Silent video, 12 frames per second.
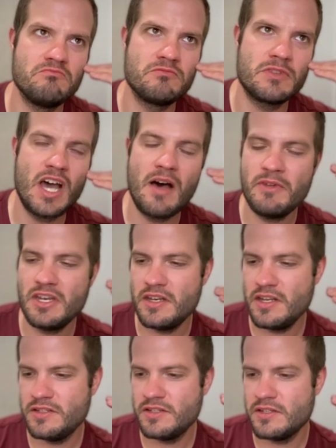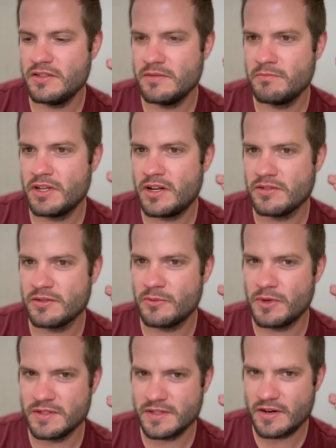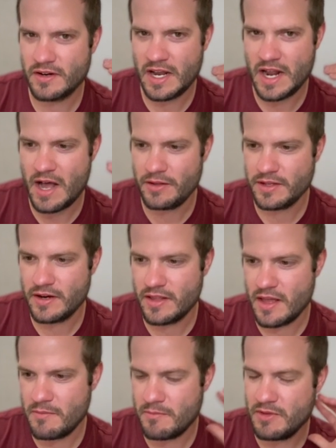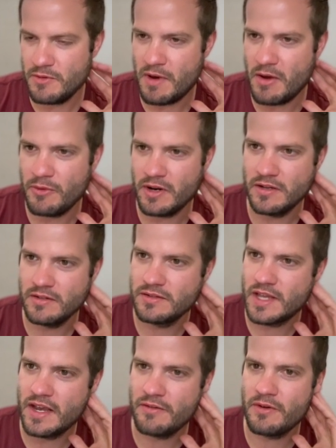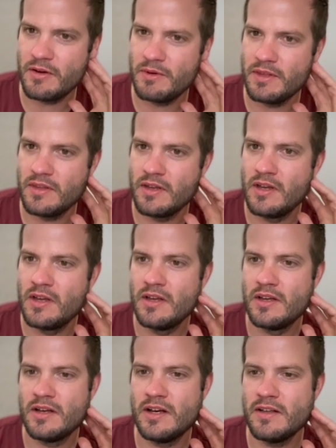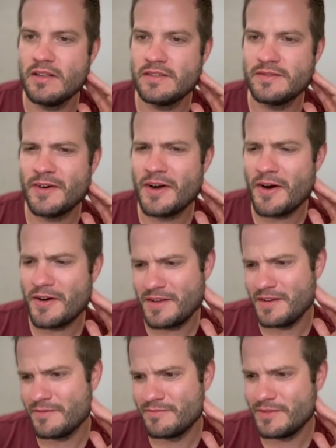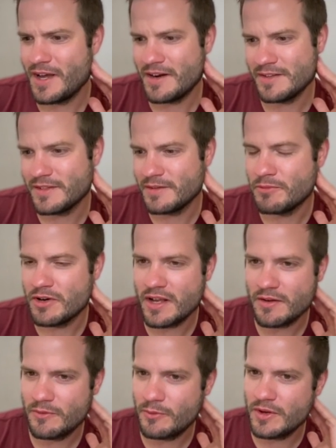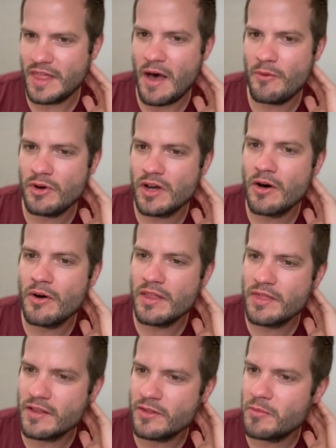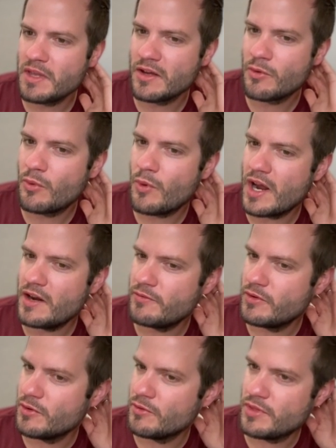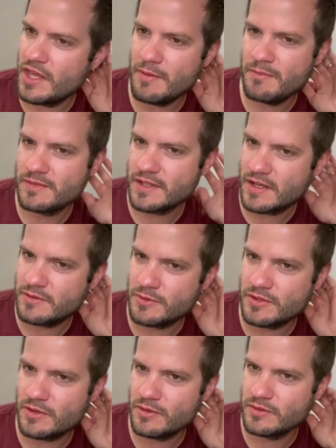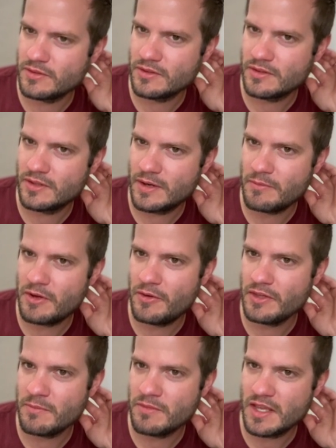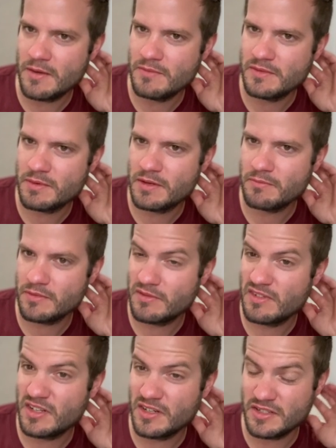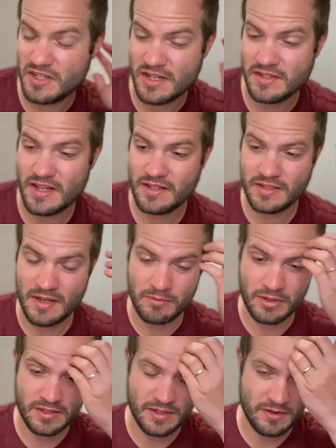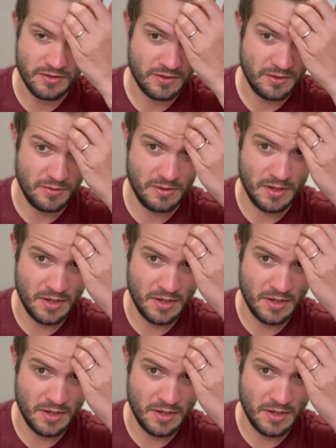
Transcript: common niches, but also ones that are kind of out there that you might want to take and run with. Uh, it's very hard to honestly predict where that will go. I think there'll be quite a few themes as a result I'm calling them themes, but I'm going to change that to templates here soon.